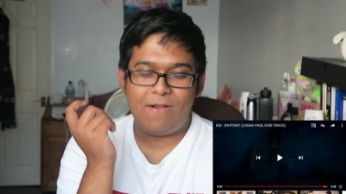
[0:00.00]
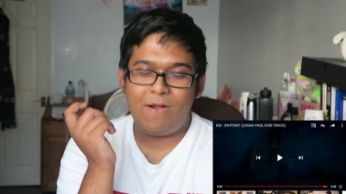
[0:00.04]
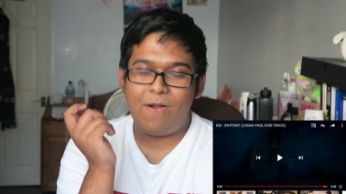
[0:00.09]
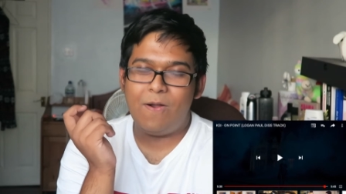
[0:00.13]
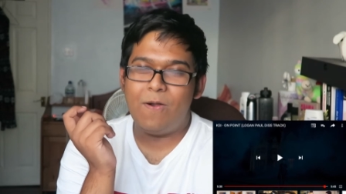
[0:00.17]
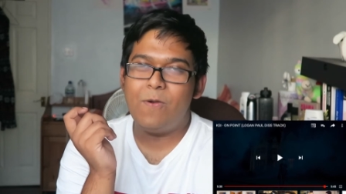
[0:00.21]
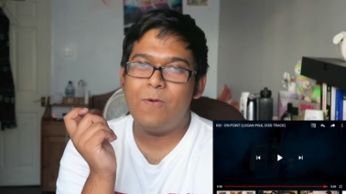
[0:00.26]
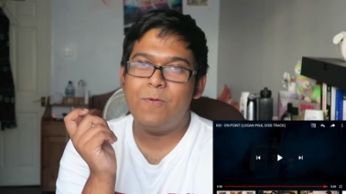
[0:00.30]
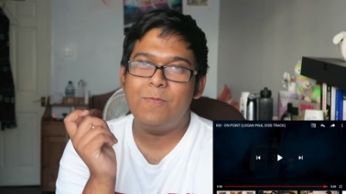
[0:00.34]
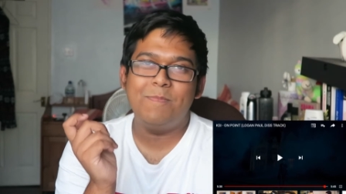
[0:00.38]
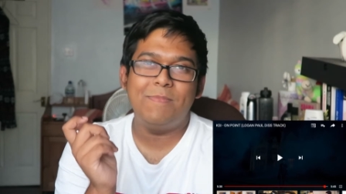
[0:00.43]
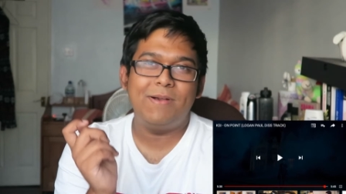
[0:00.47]

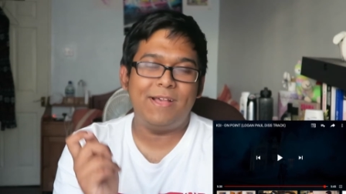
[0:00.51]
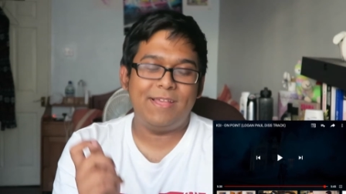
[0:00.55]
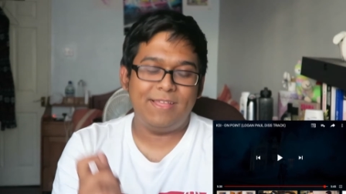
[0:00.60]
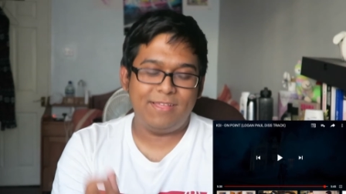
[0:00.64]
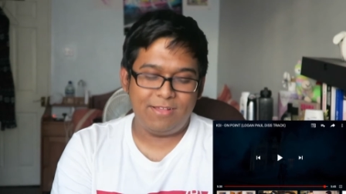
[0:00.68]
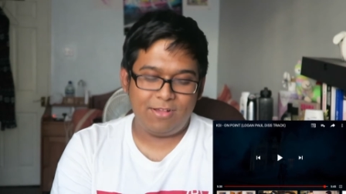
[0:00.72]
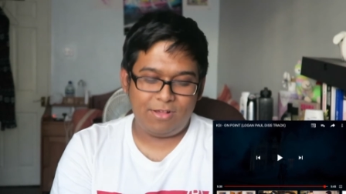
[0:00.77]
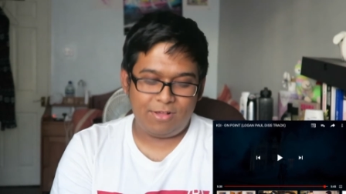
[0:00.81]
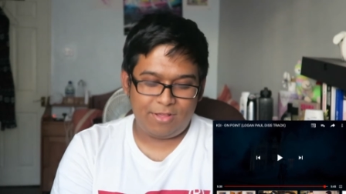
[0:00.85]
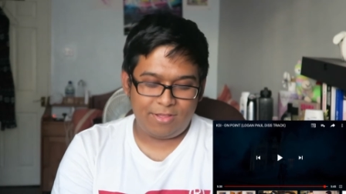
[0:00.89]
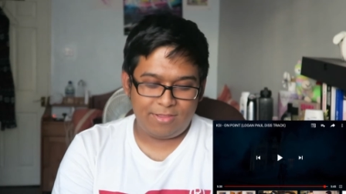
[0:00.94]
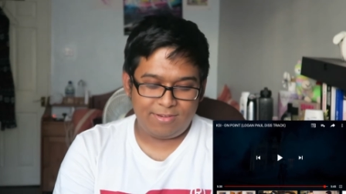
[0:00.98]
Oh my
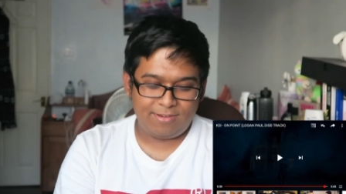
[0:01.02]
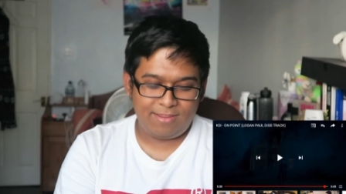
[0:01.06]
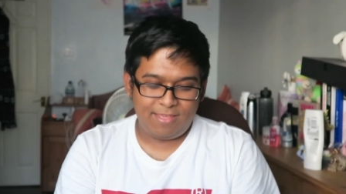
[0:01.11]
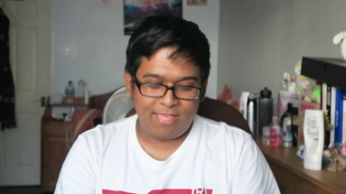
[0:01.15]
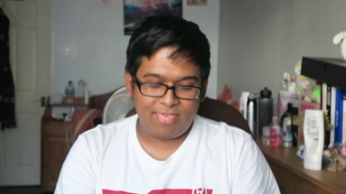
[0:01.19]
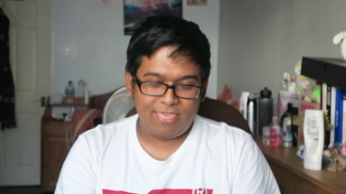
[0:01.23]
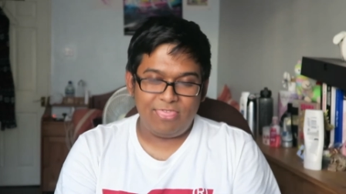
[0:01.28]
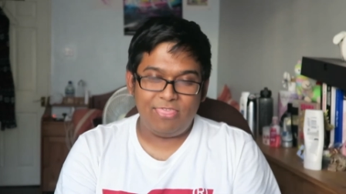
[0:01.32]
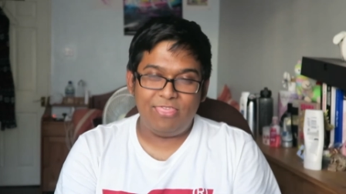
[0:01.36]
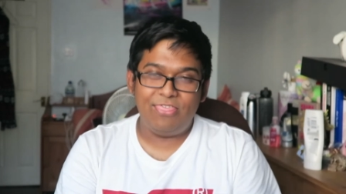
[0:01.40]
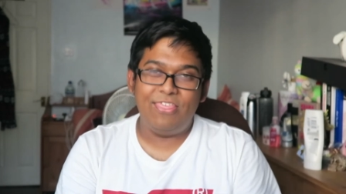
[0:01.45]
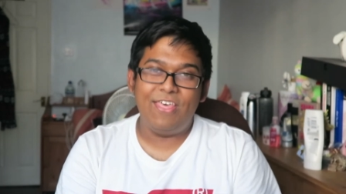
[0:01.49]
god.
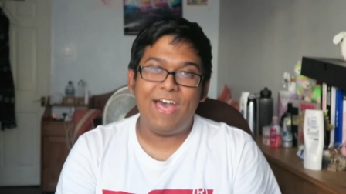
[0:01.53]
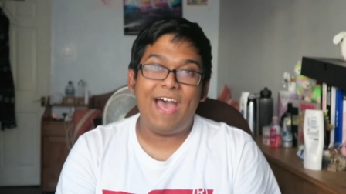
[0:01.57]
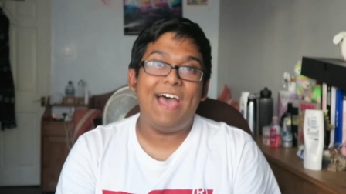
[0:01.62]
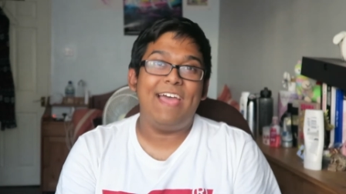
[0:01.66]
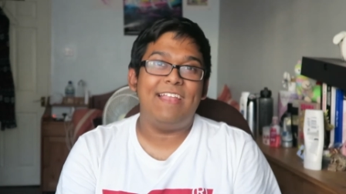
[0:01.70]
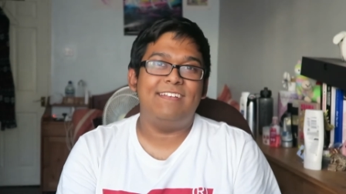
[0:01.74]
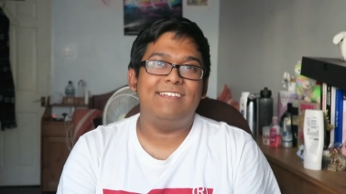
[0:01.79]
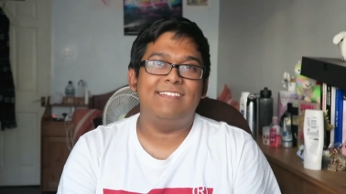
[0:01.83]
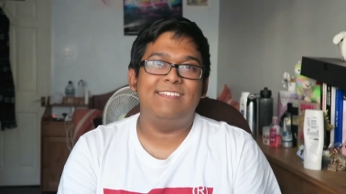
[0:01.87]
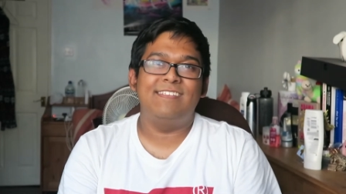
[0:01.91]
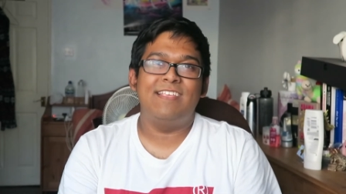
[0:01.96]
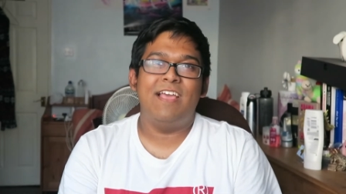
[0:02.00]

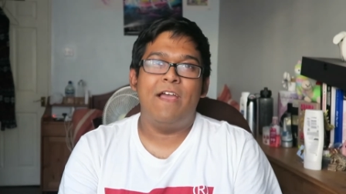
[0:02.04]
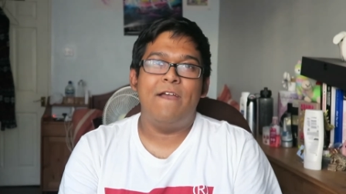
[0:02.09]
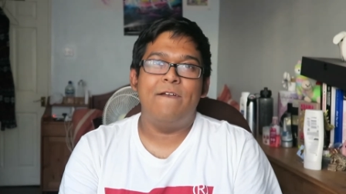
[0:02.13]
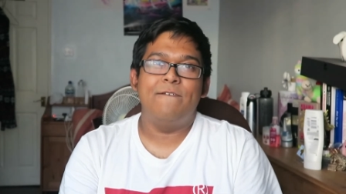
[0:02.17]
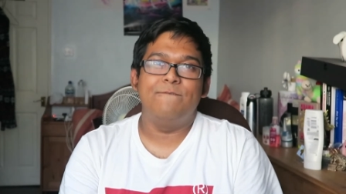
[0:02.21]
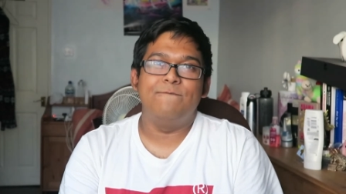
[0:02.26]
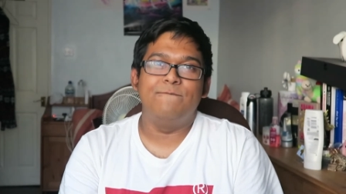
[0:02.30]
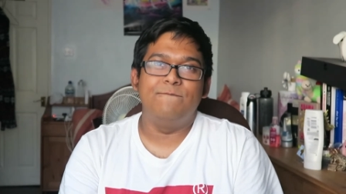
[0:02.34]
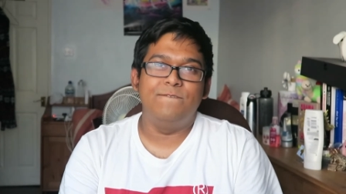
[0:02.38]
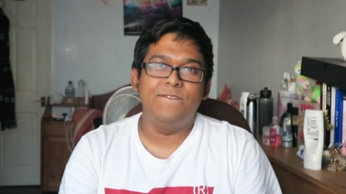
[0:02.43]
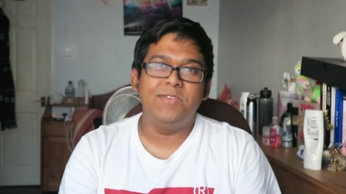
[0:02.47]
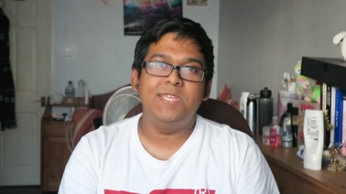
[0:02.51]
That
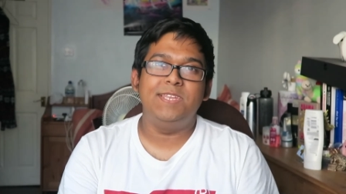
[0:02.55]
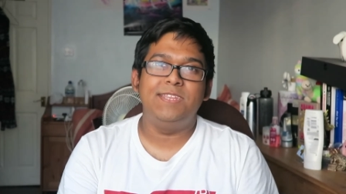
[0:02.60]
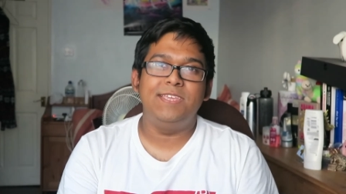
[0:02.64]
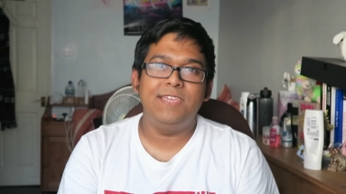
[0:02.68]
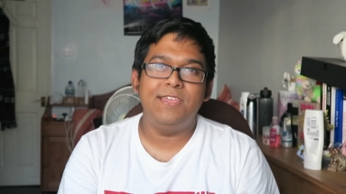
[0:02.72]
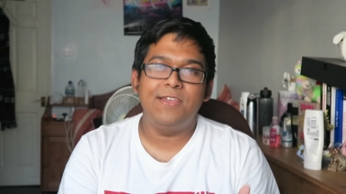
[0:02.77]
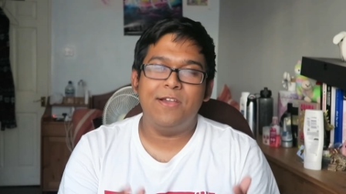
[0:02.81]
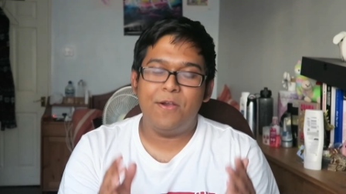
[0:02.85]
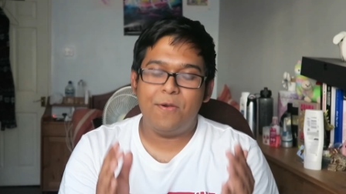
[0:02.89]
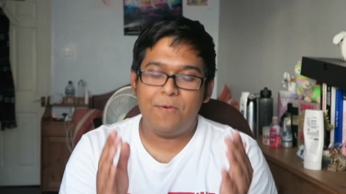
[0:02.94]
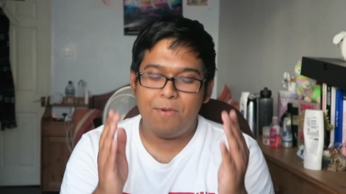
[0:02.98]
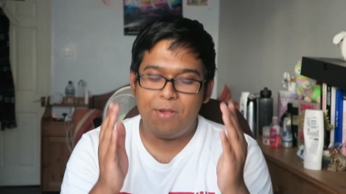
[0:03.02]

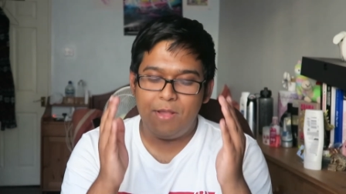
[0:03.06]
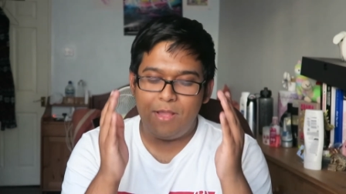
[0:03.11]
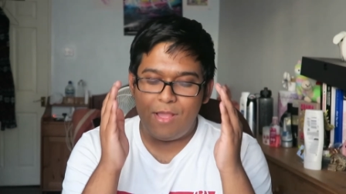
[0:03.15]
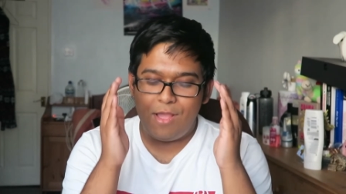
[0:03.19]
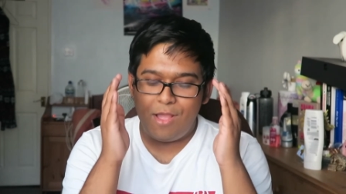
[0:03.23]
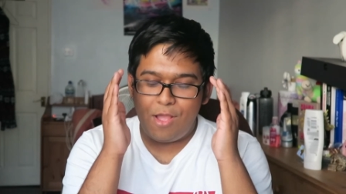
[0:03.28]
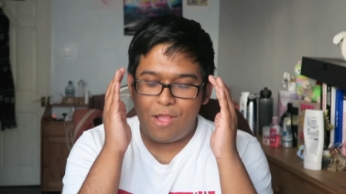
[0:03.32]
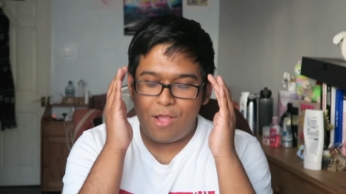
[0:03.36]
video